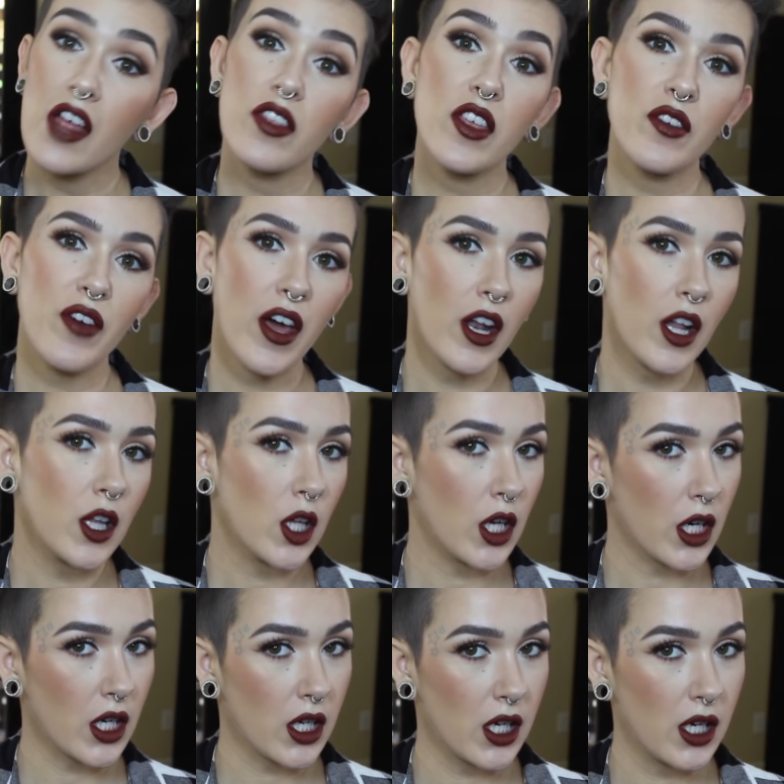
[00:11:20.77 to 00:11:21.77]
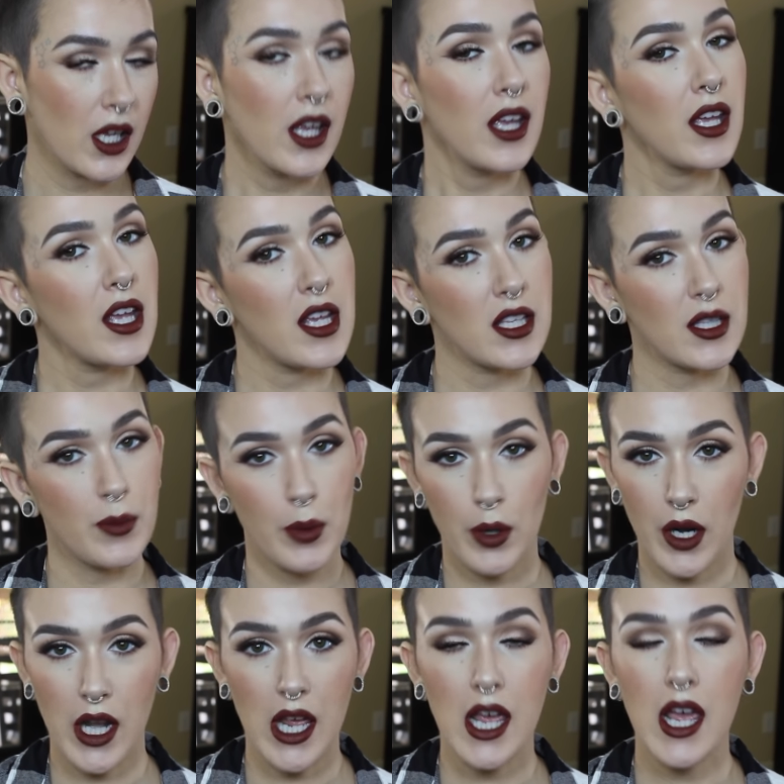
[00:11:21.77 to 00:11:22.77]
the final look is
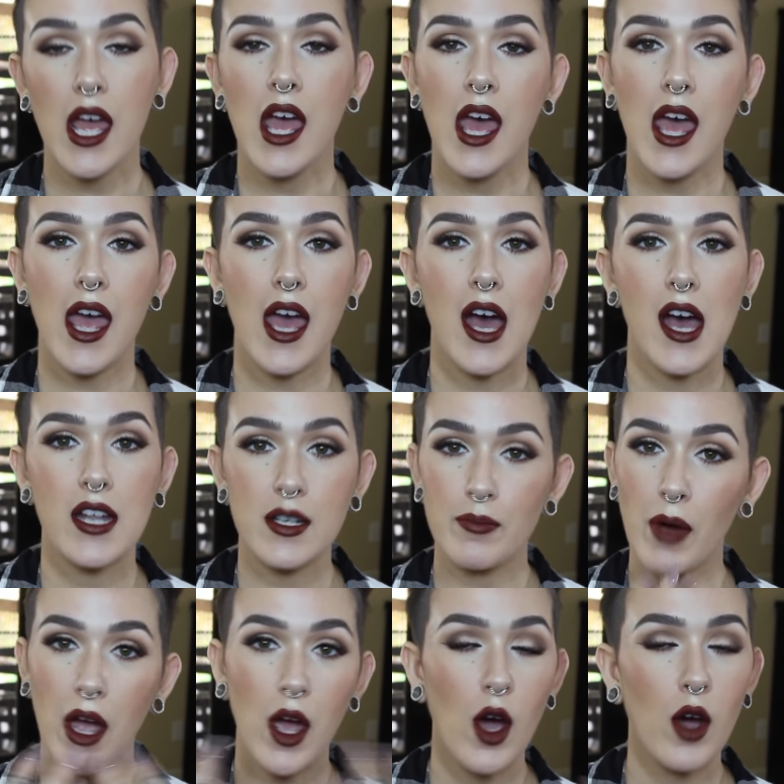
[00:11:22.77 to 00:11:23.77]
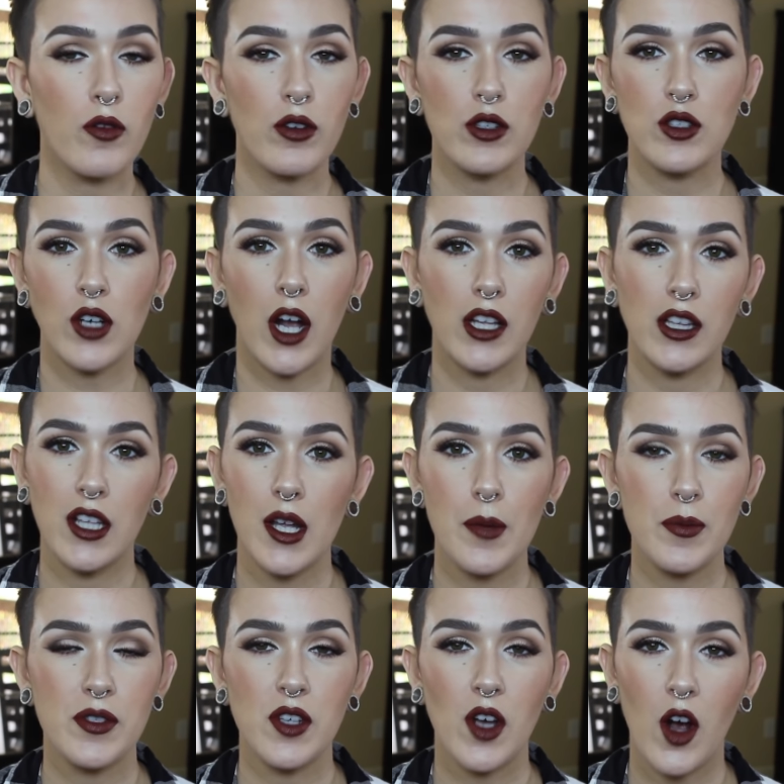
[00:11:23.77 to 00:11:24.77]
pretty, and my overdrawn
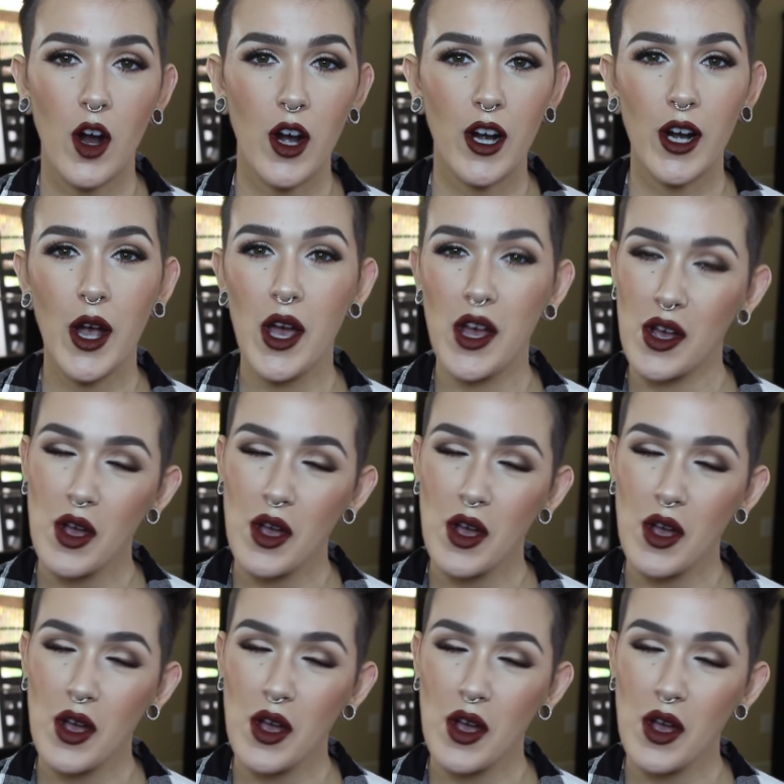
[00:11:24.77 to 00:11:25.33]
lips are